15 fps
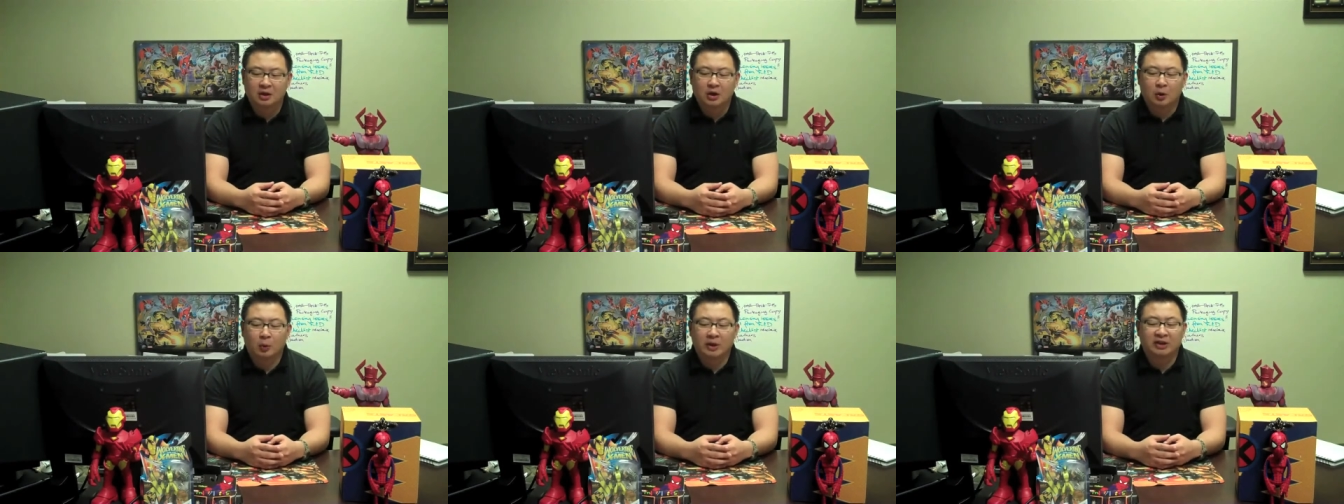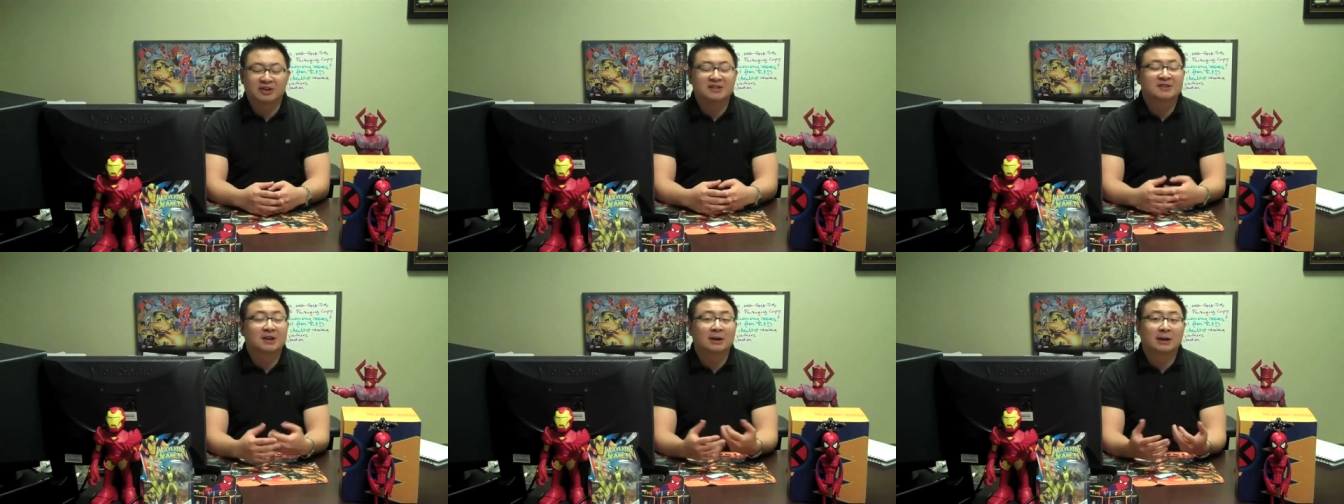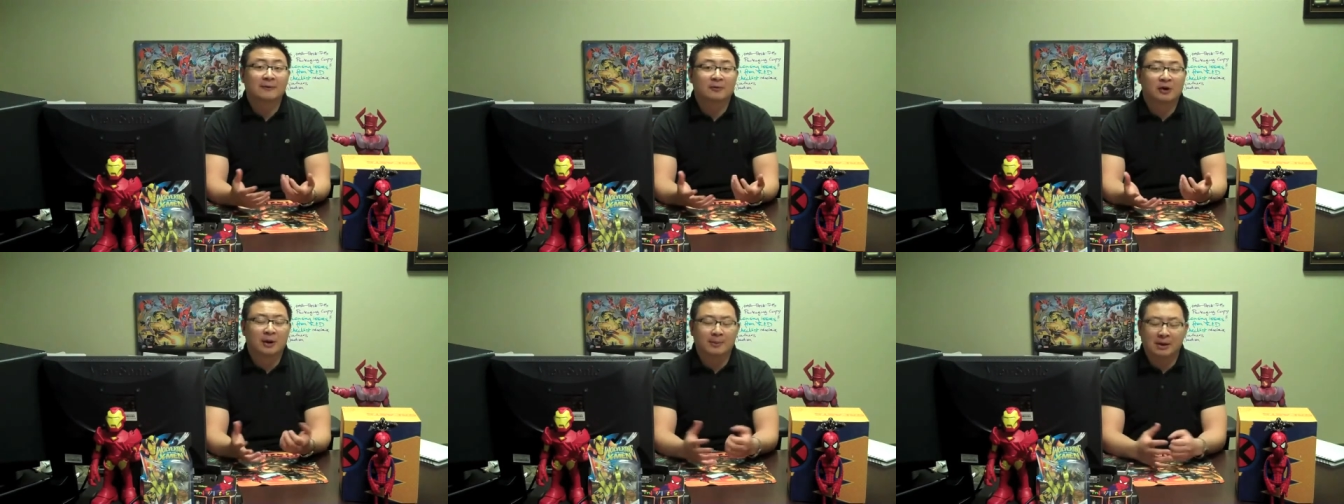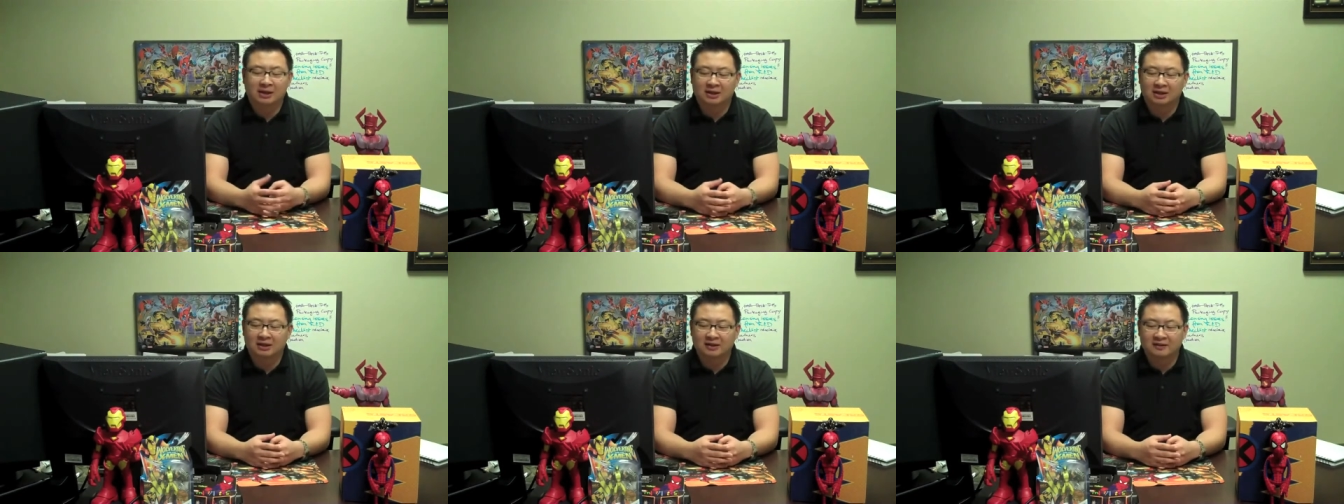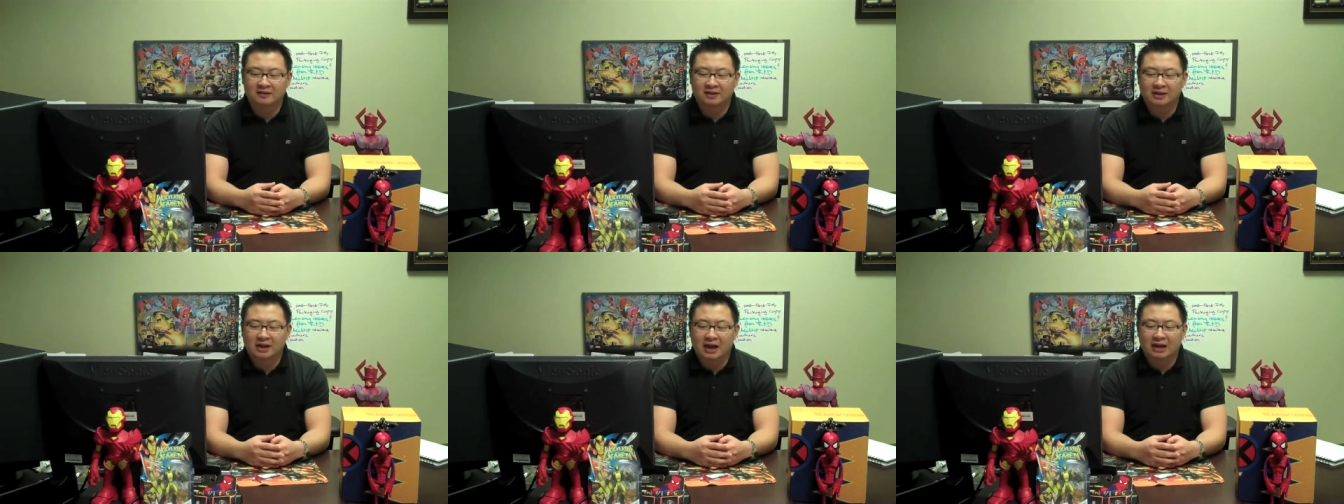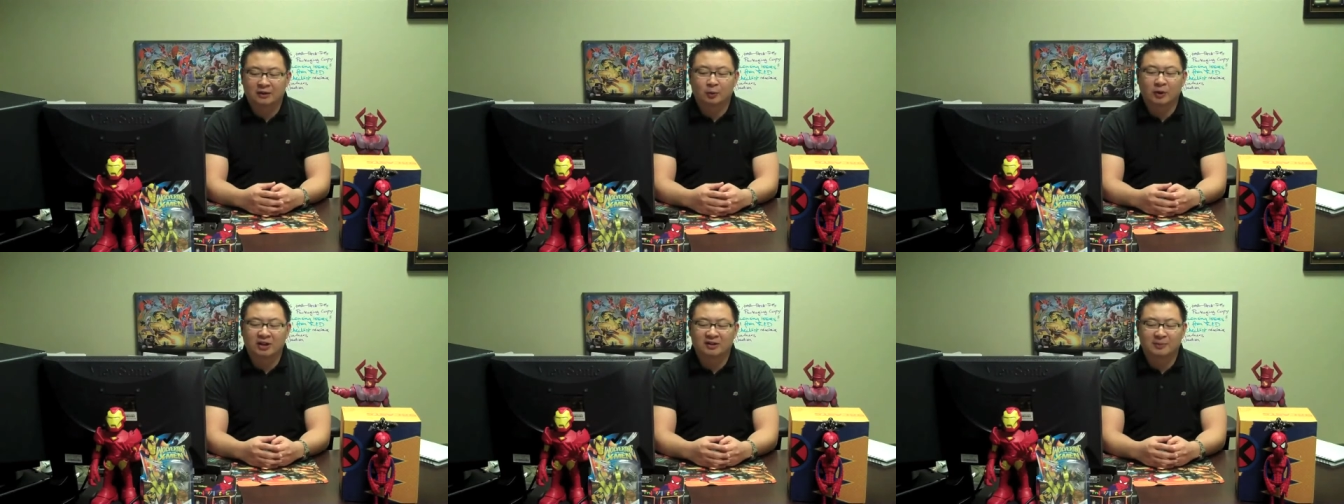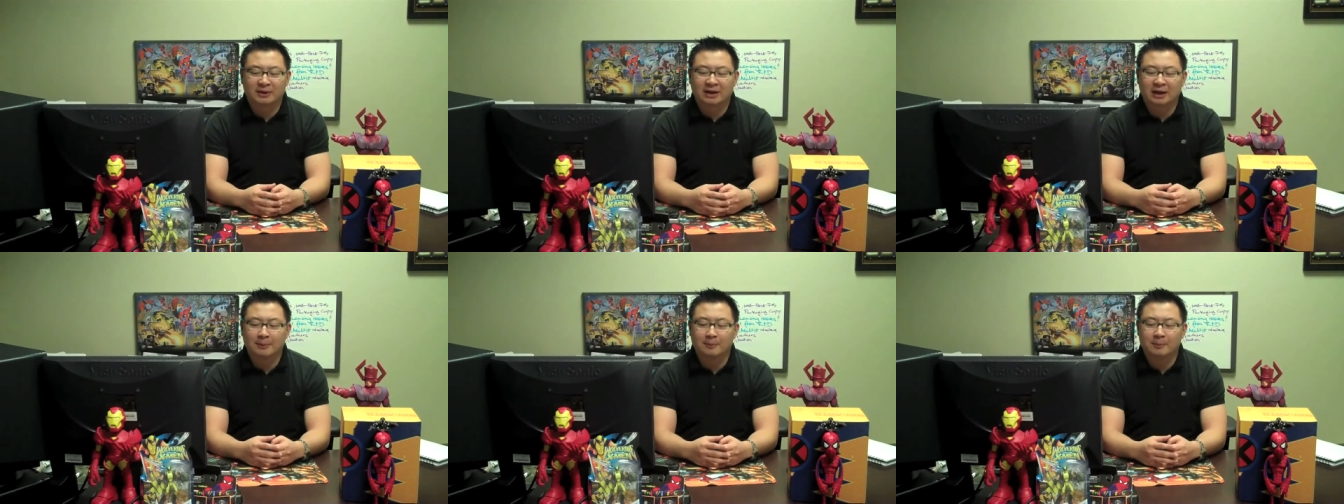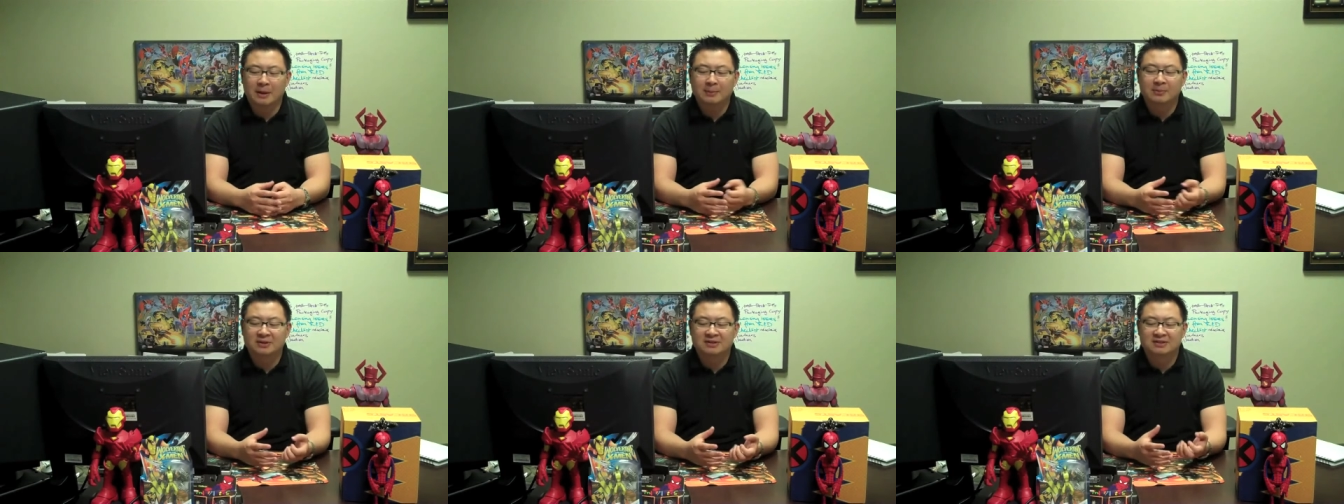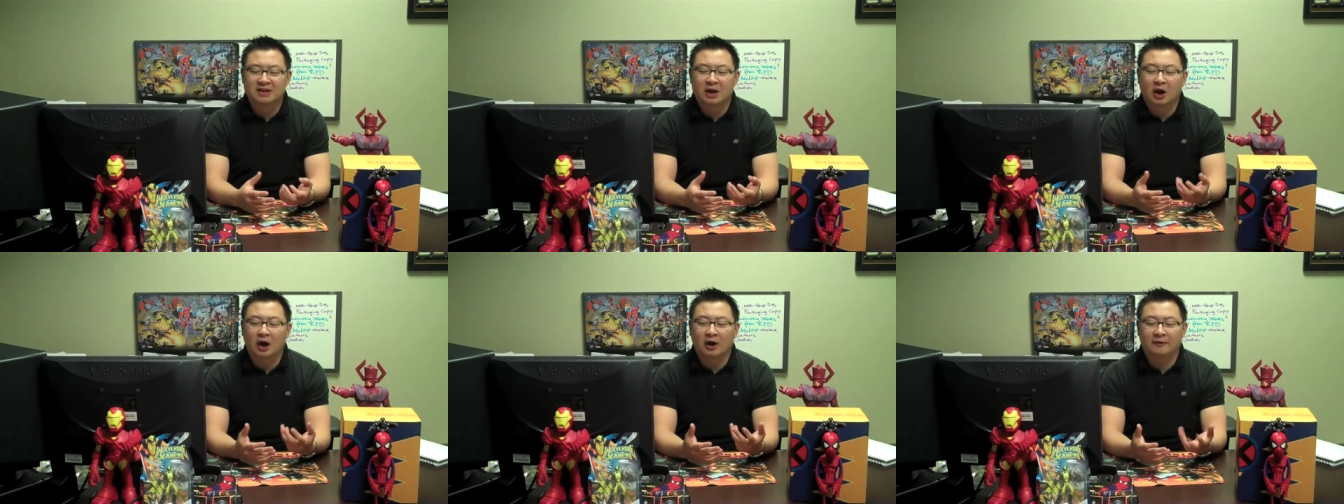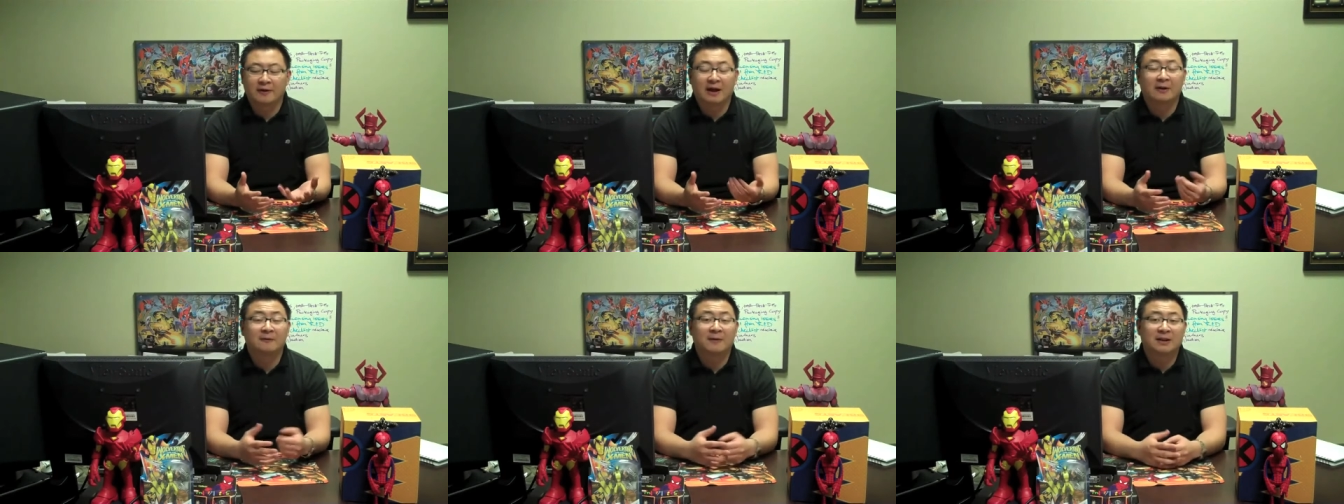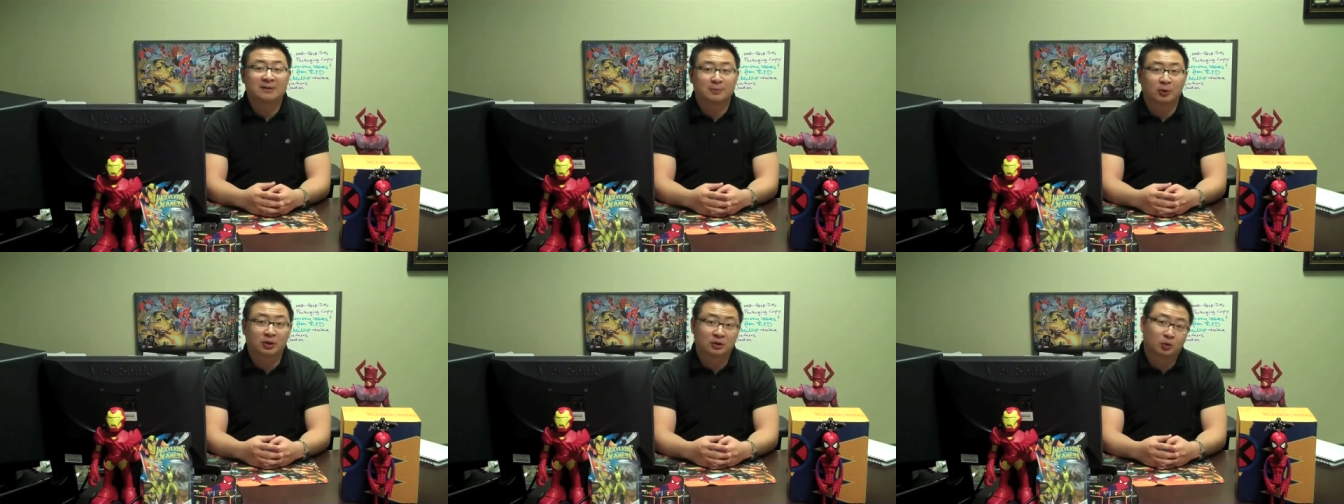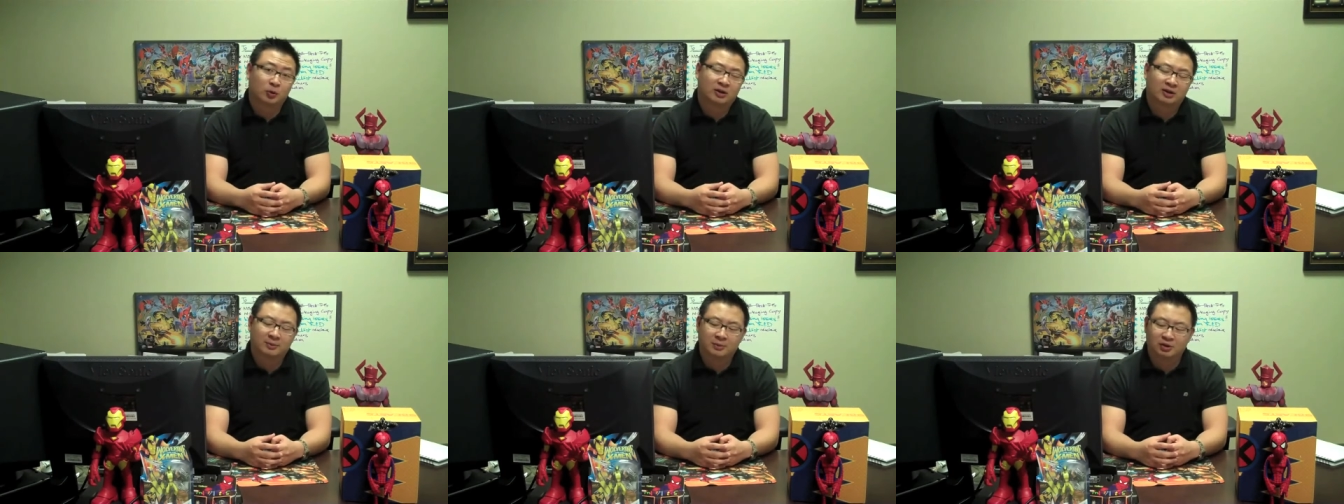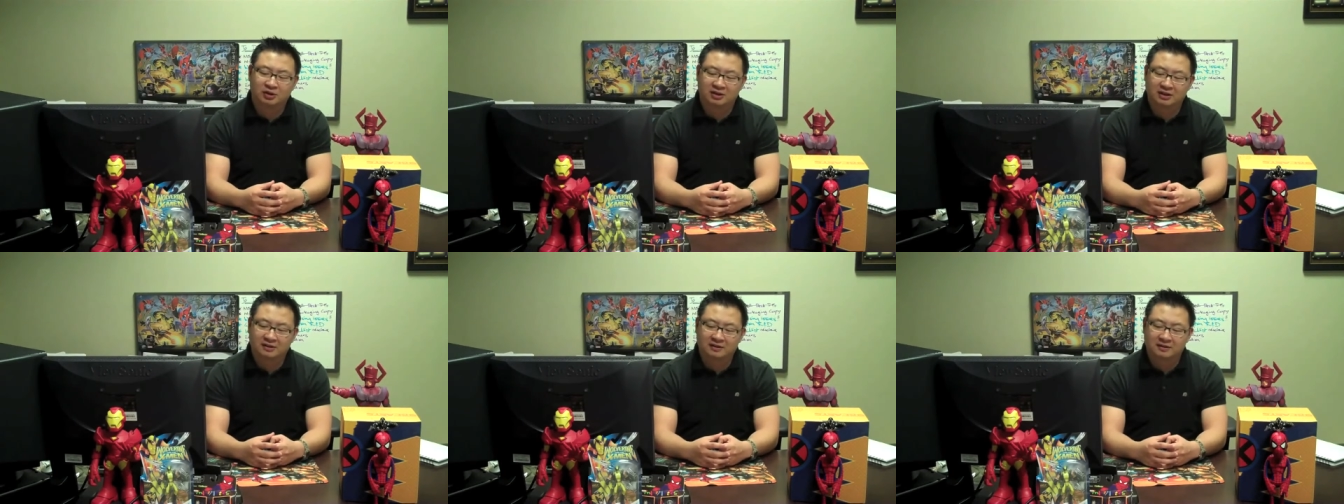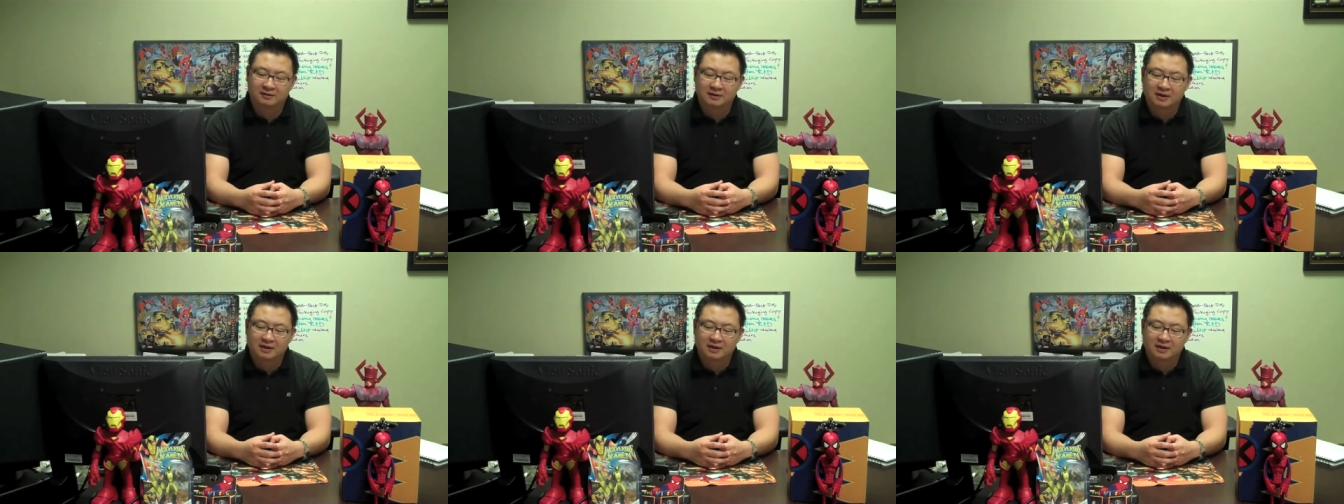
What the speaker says: where you can sign up for our mailing list, as well as become members of our Facebook and Twitter communities.